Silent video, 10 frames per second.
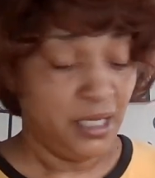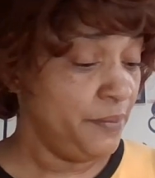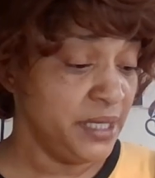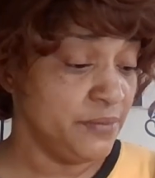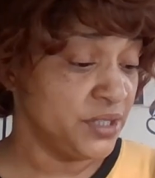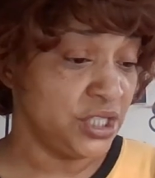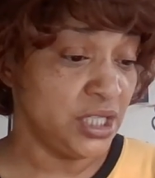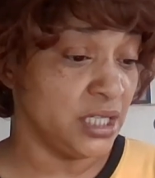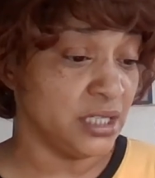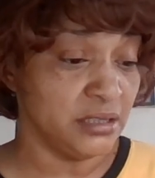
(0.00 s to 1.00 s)
I mean, but
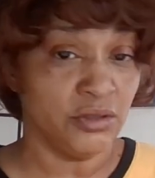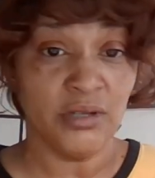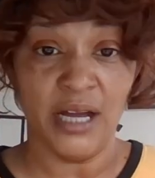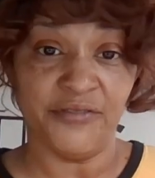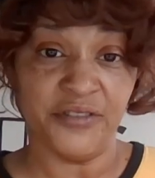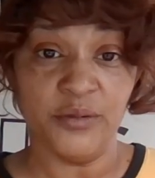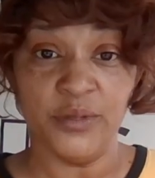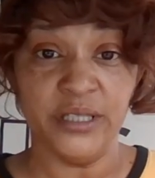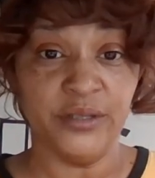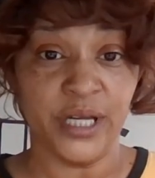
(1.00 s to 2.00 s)
shit, you got free
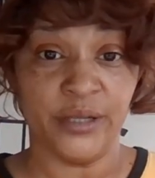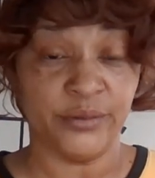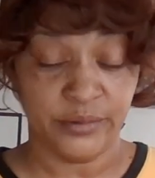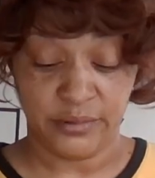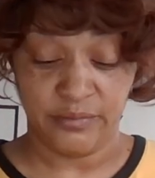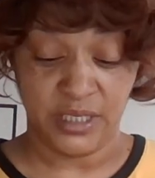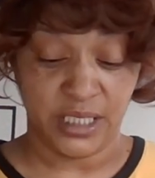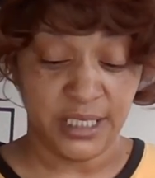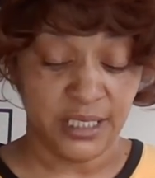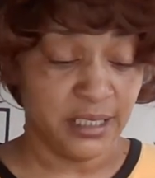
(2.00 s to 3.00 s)
will though. But
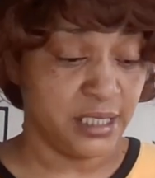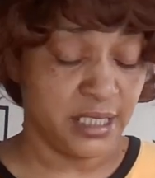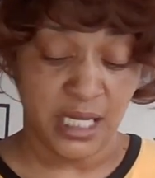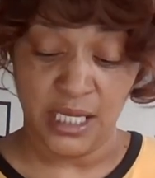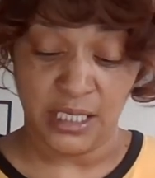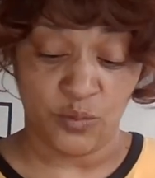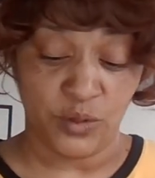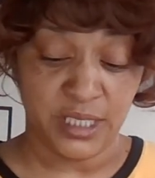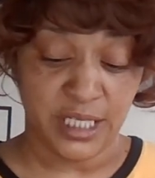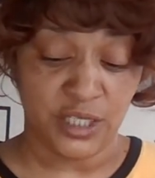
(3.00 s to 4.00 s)
just understand the
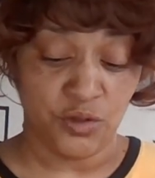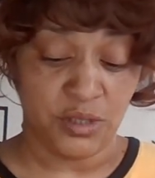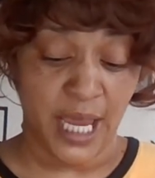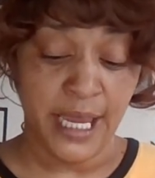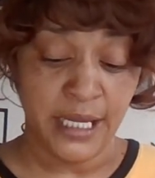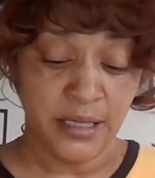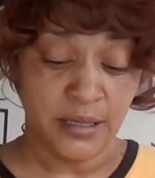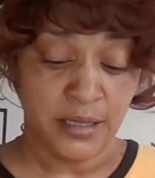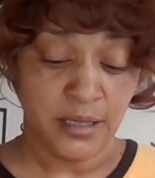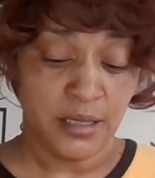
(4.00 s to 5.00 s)
risk that you take,
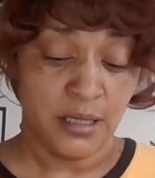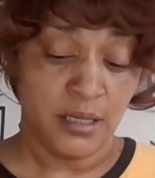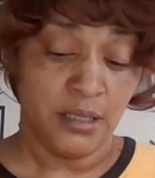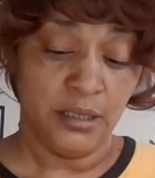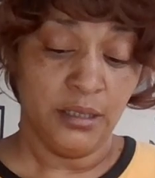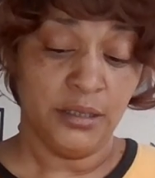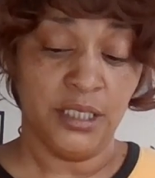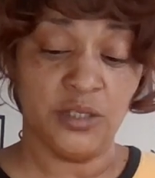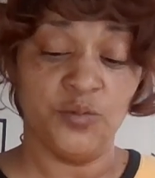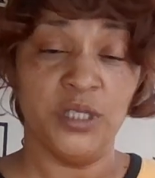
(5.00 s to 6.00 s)

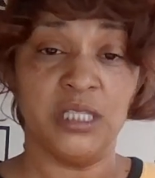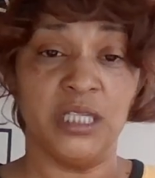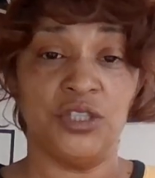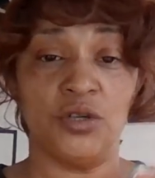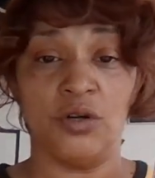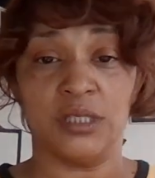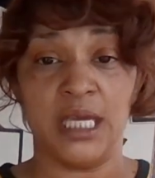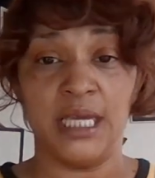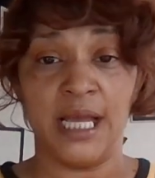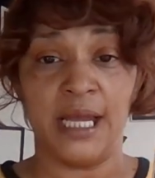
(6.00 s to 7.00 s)
this risk that you're gonna
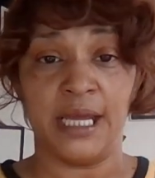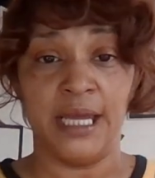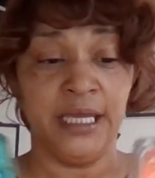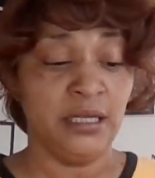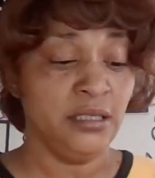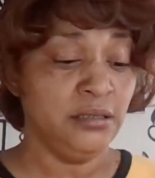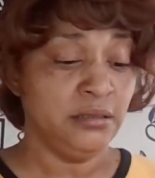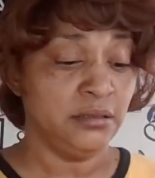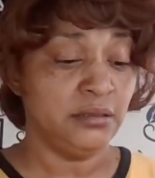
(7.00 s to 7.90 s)
take out of anger.